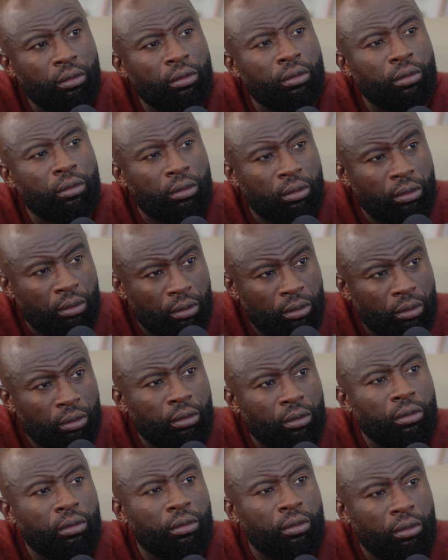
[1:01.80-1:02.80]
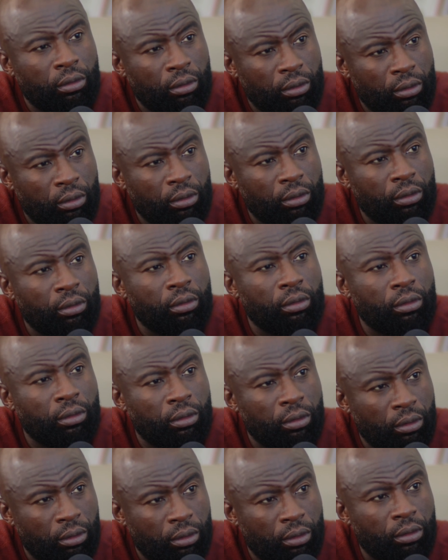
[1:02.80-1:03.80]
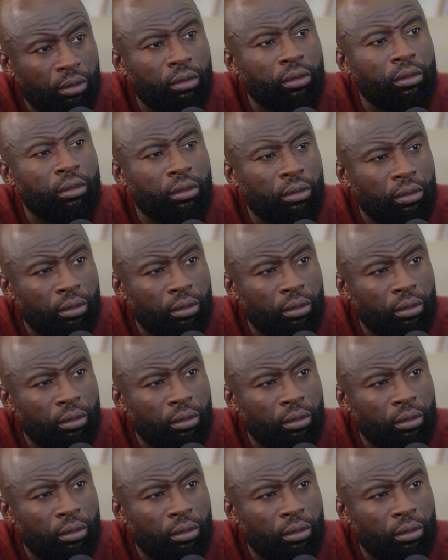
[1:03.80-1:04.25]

not a conversation you say in front of the world.